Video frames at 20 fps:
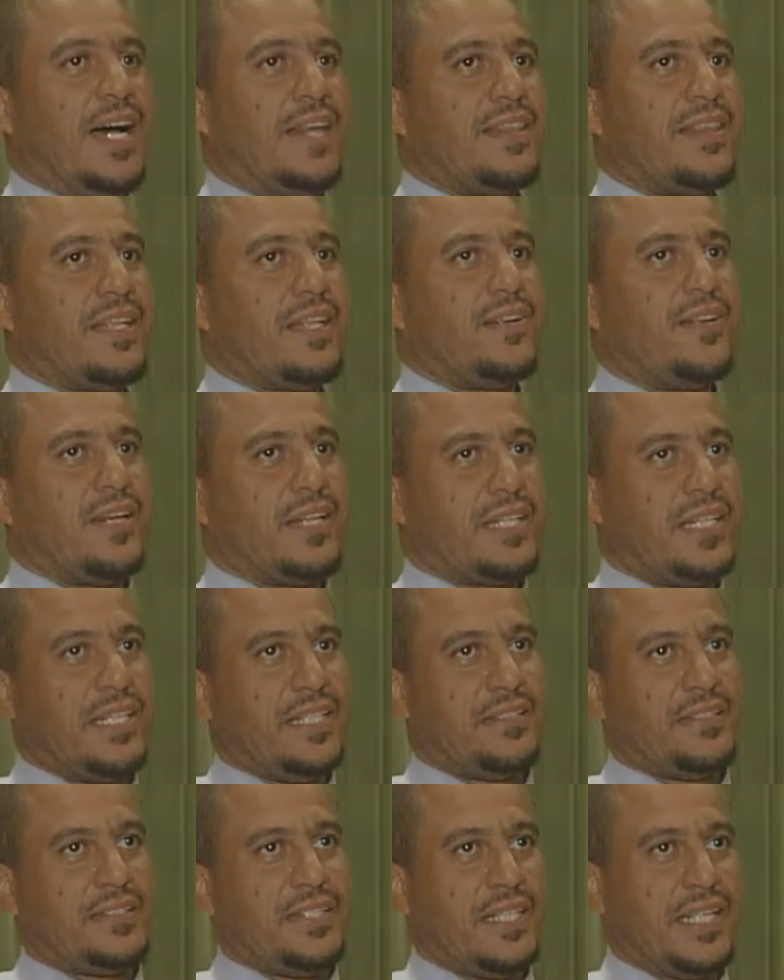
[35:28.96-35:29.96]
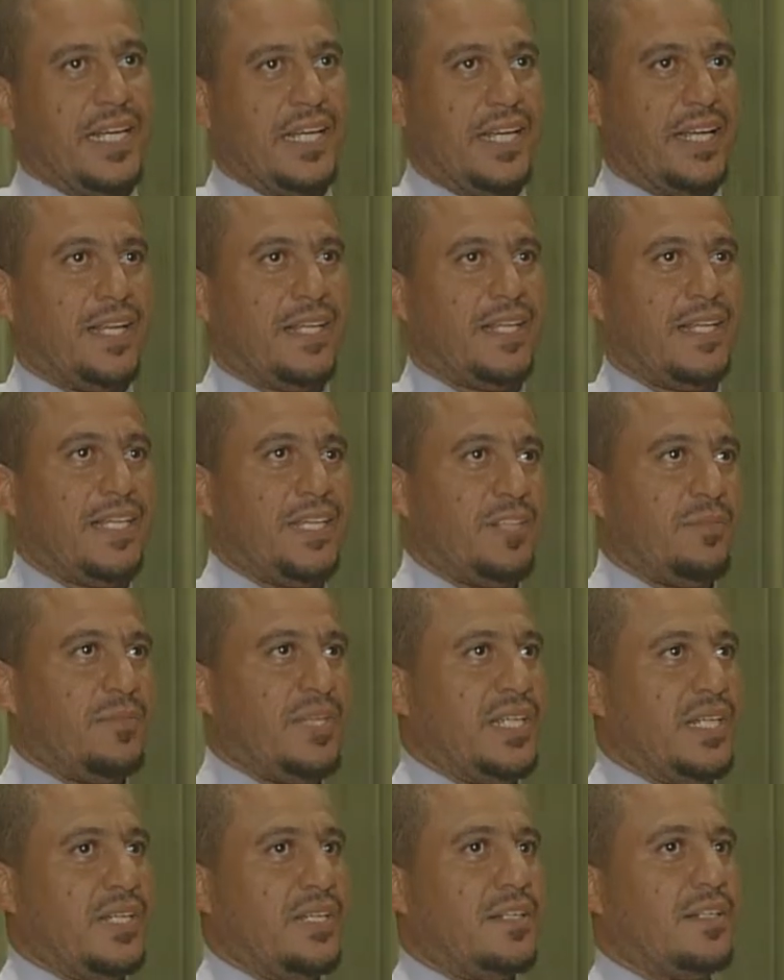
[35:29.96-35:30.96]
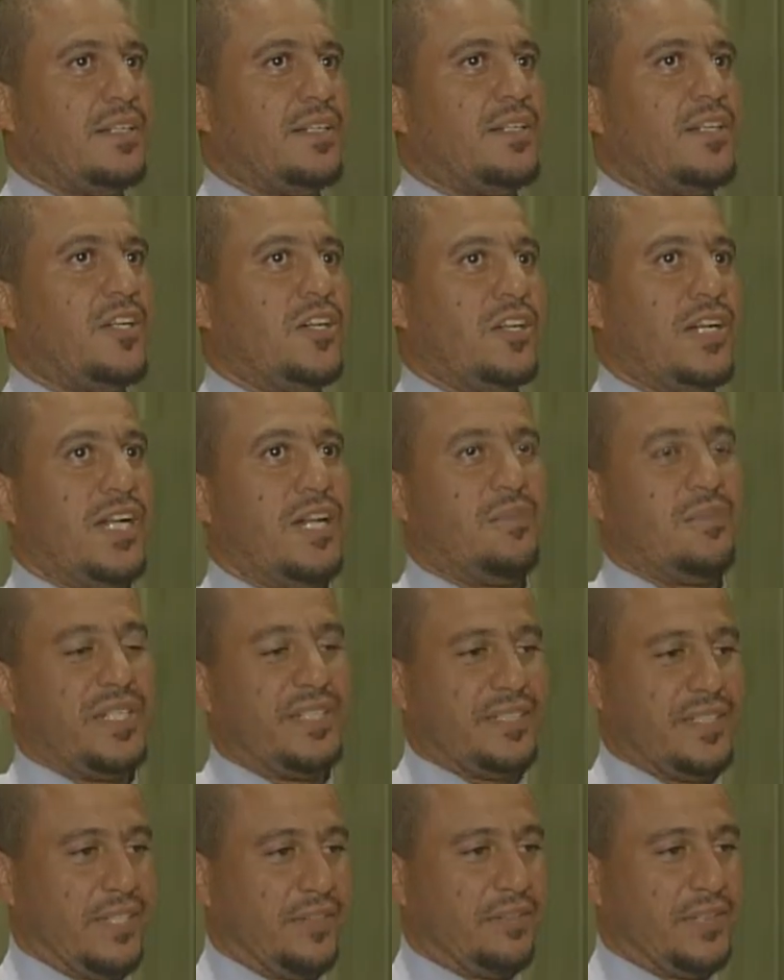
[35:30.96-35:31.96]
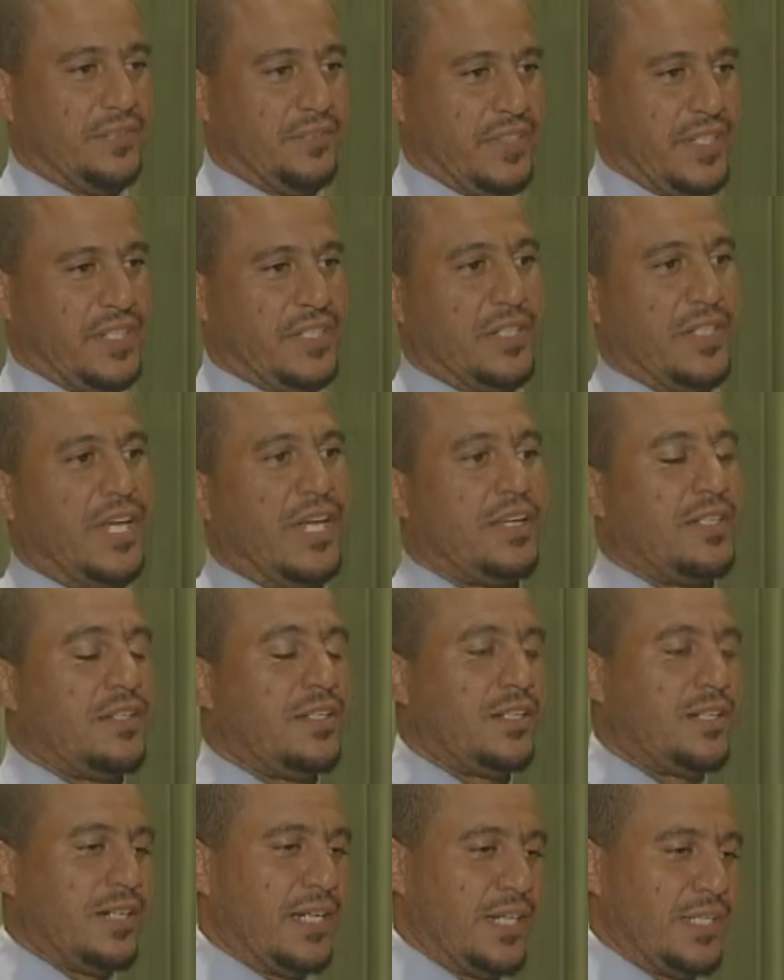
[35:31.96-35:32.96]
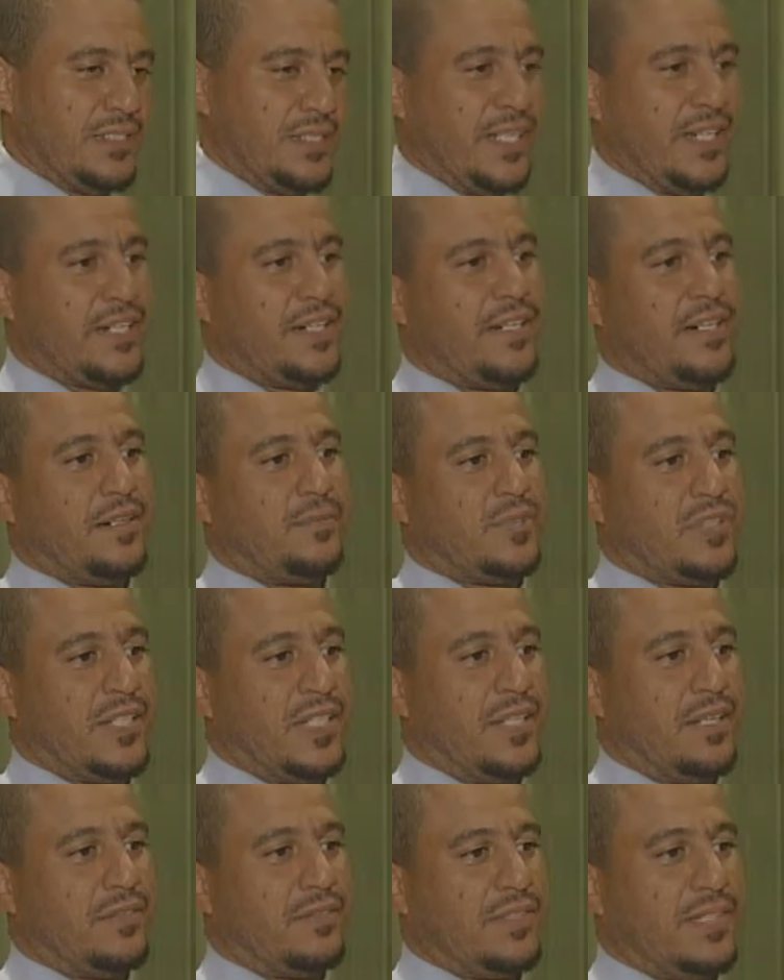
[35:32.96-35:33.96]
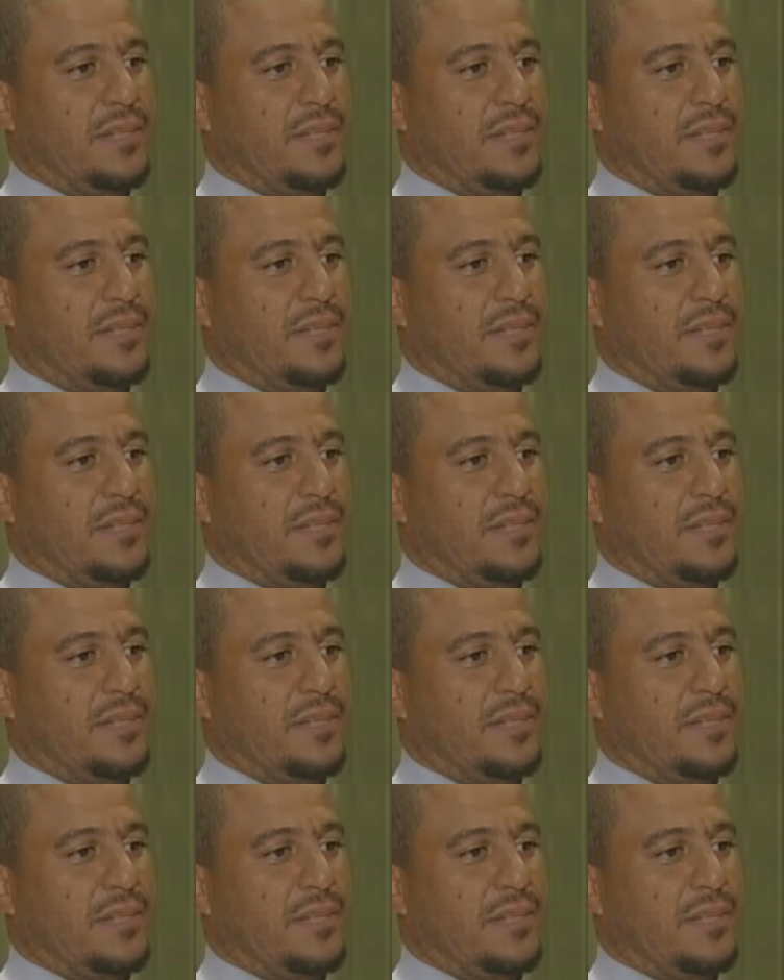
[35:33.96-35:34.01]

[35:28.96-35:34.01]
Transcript: I think our kids today need to be learn how to be self-sufficient, how to learn how to take care of themselves.